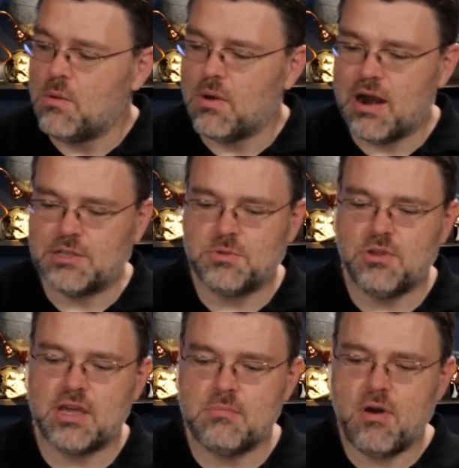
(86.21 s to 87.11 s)
Whereas when
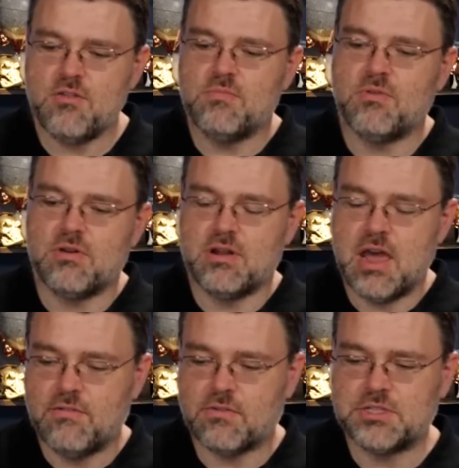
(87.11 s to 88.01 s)
you get a motherboard
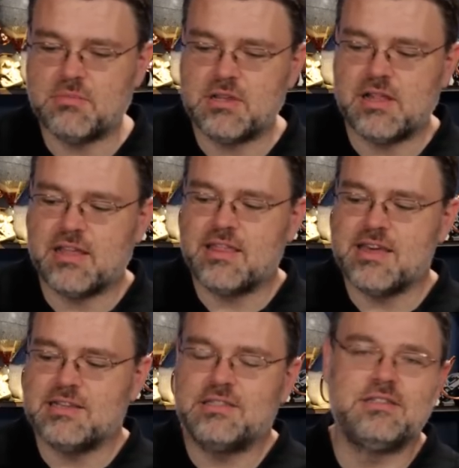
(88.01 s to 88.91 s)
for something like
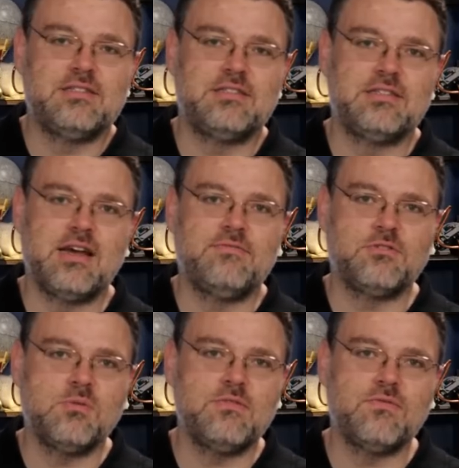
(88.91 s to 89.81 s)
this, it's designed
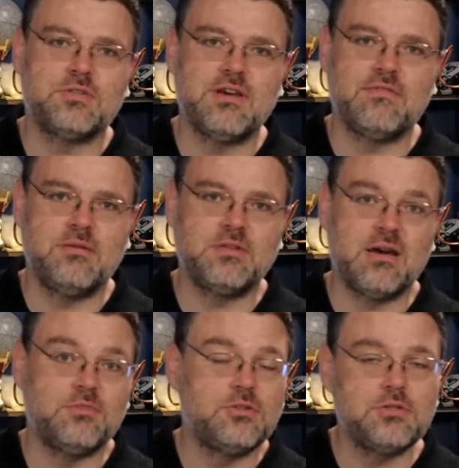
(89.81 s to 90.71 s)
for 24-7
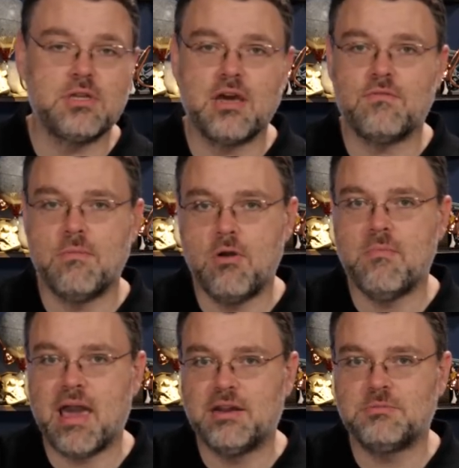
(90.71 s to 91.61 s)
uptime. It's usually got remote
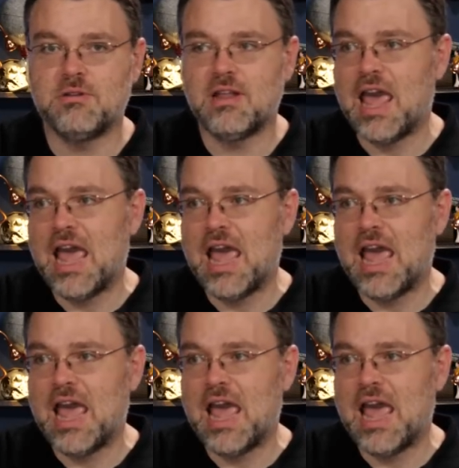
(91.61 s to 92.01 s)
management.